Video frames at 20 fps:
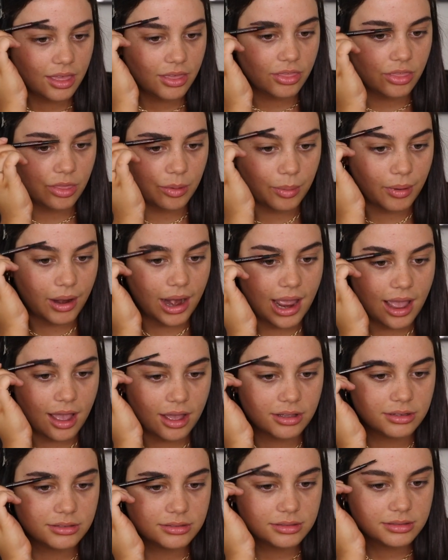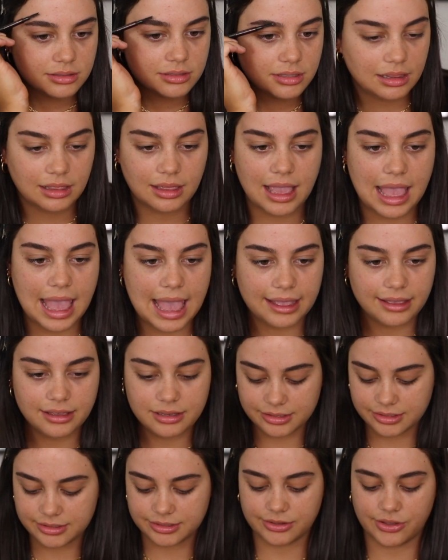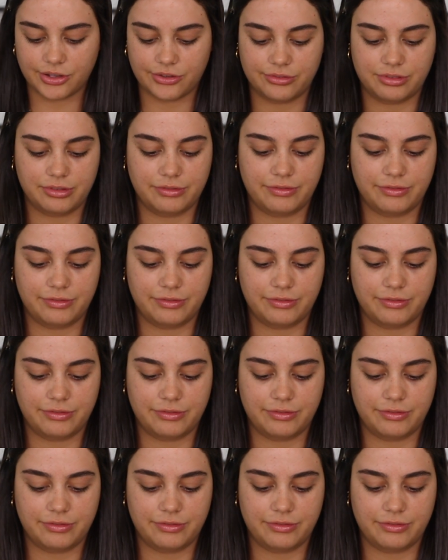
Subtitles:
the brows, the anchors of the